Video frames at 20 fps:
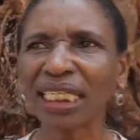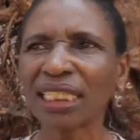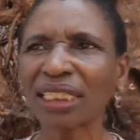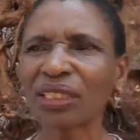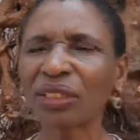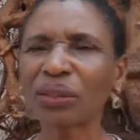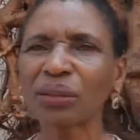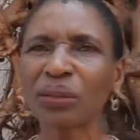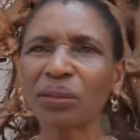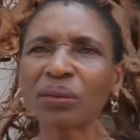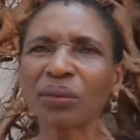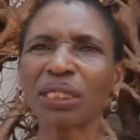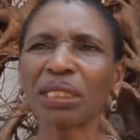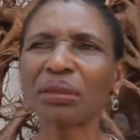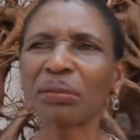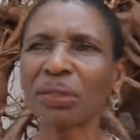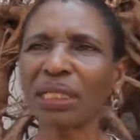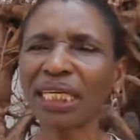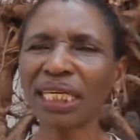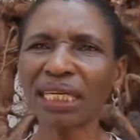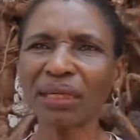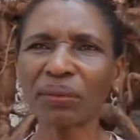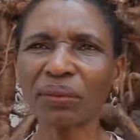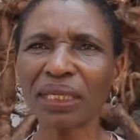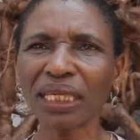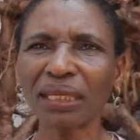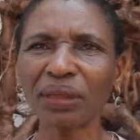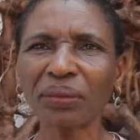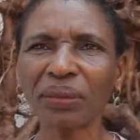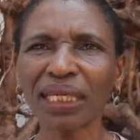So
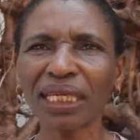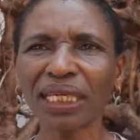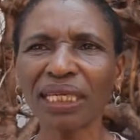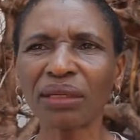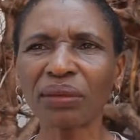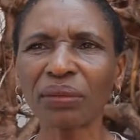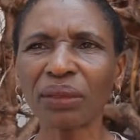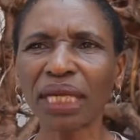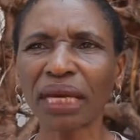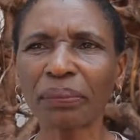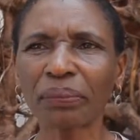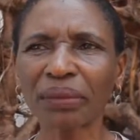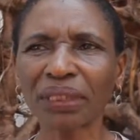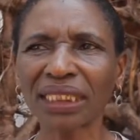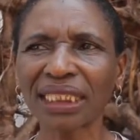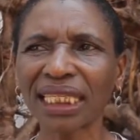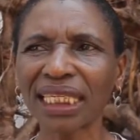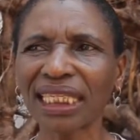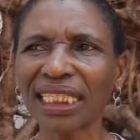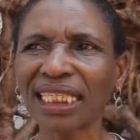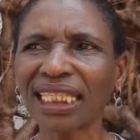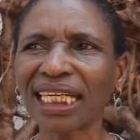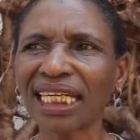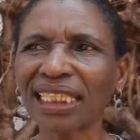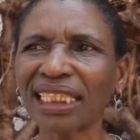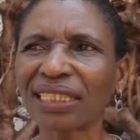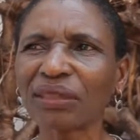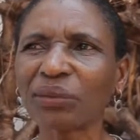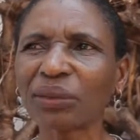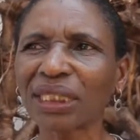we appreciate
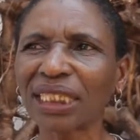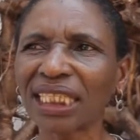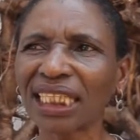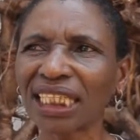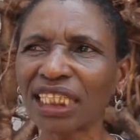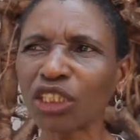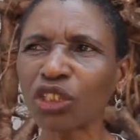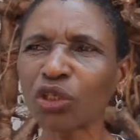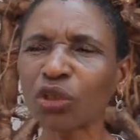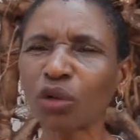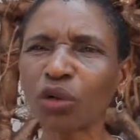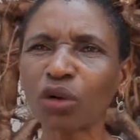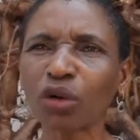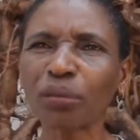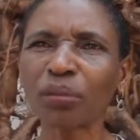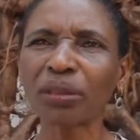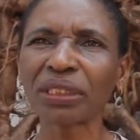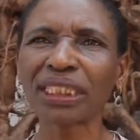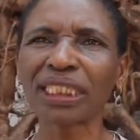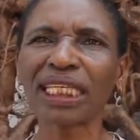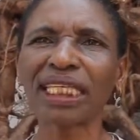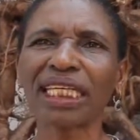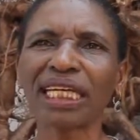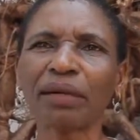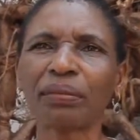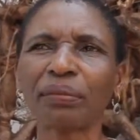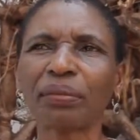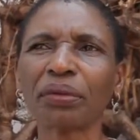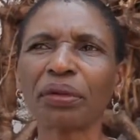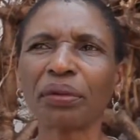that within this global
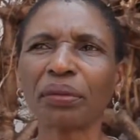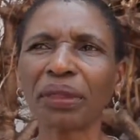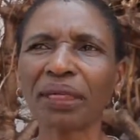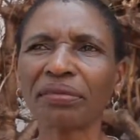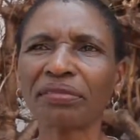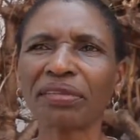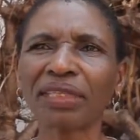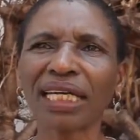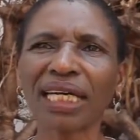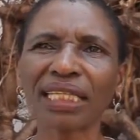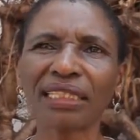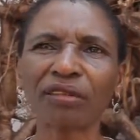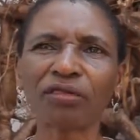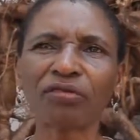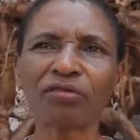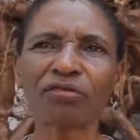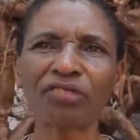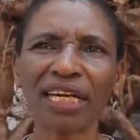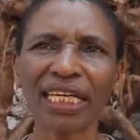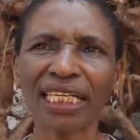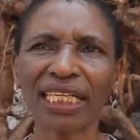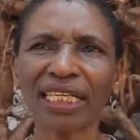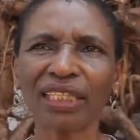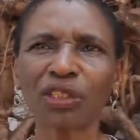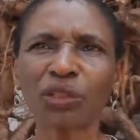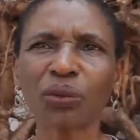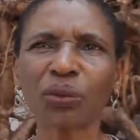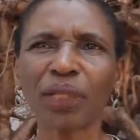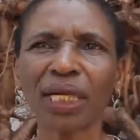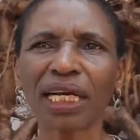setup, we have got
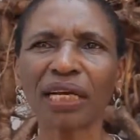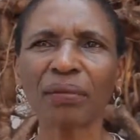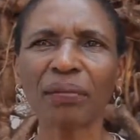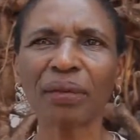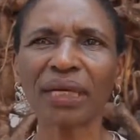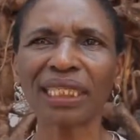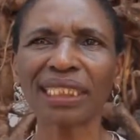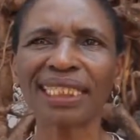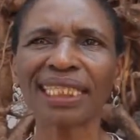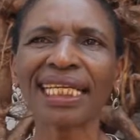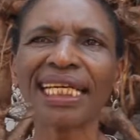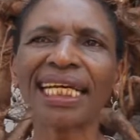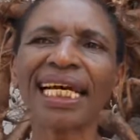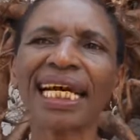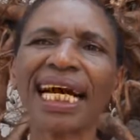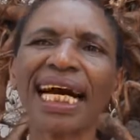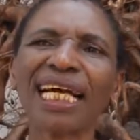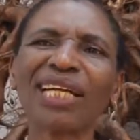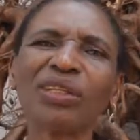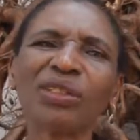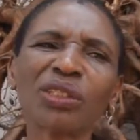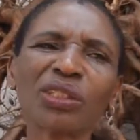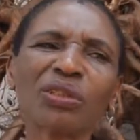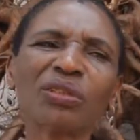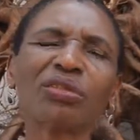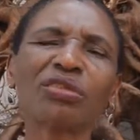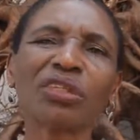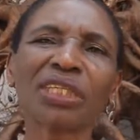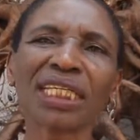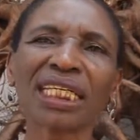funders who help us, and not
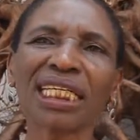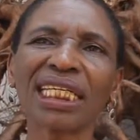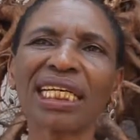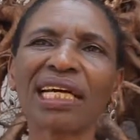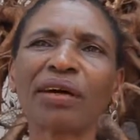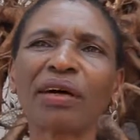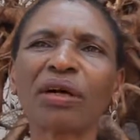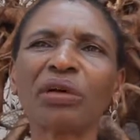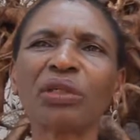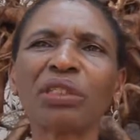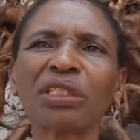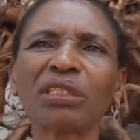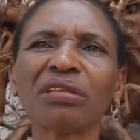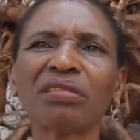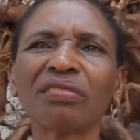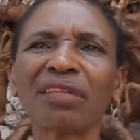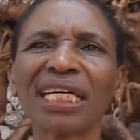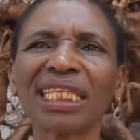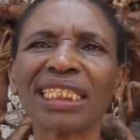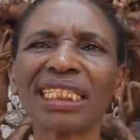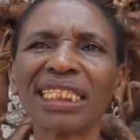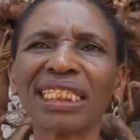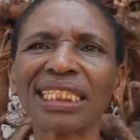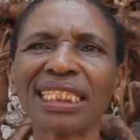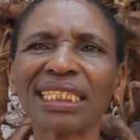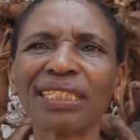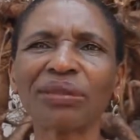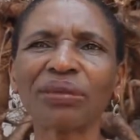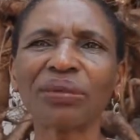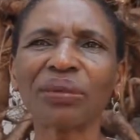to forget our own
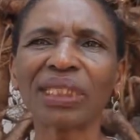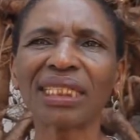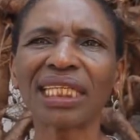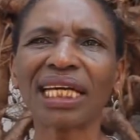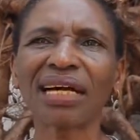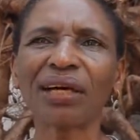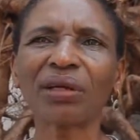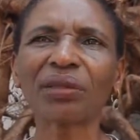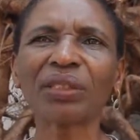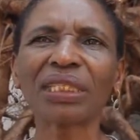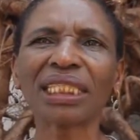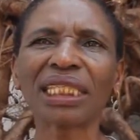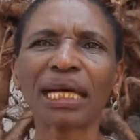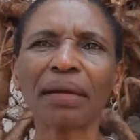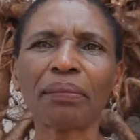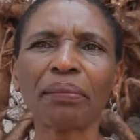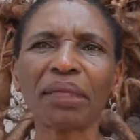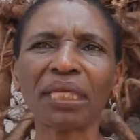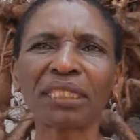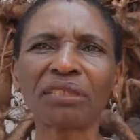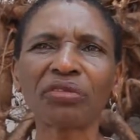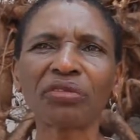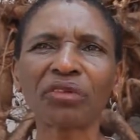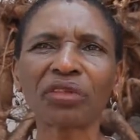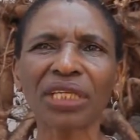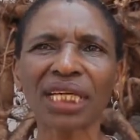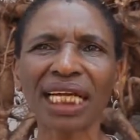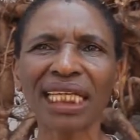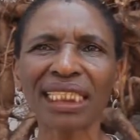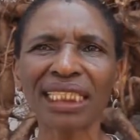universities, which are always a base
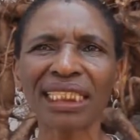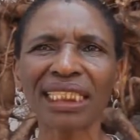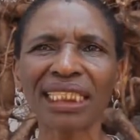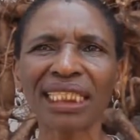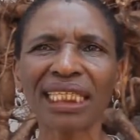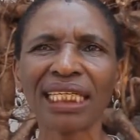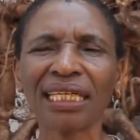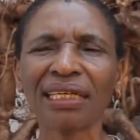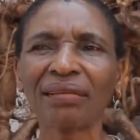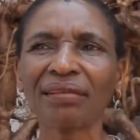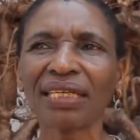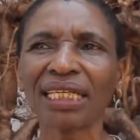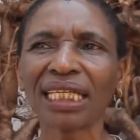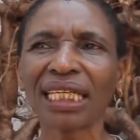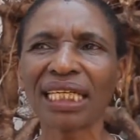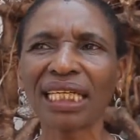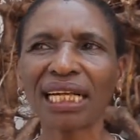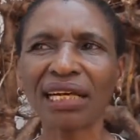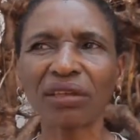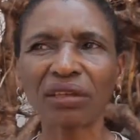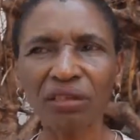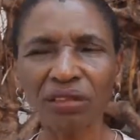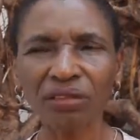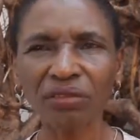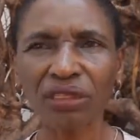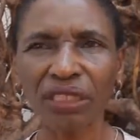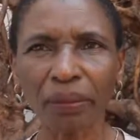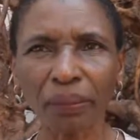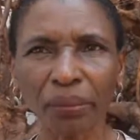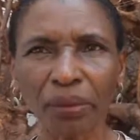for us, we get a lot of
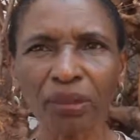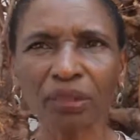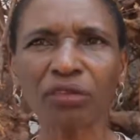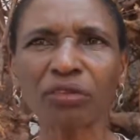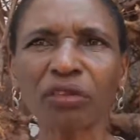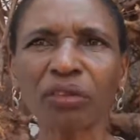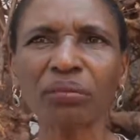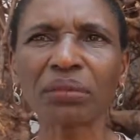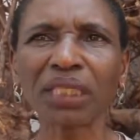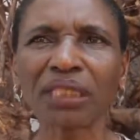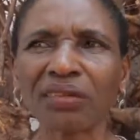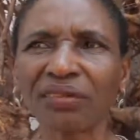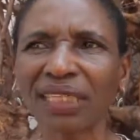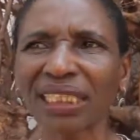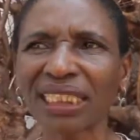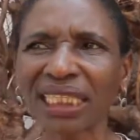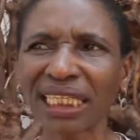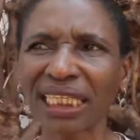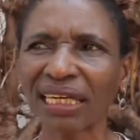support from the university.